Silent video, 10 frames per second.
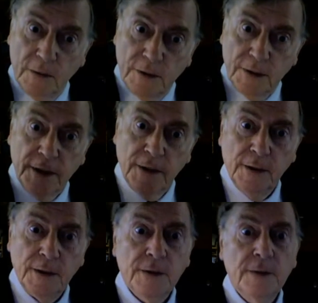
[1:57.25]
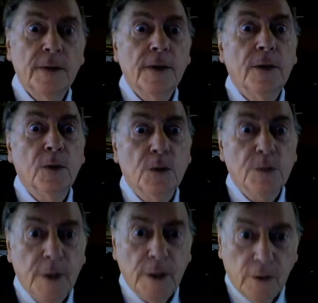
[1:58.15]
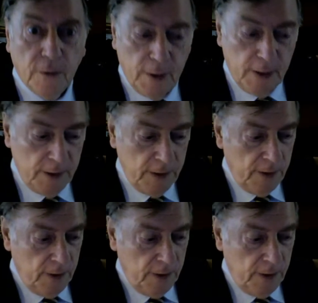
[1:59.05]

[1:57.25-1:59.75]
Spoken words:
series that was being created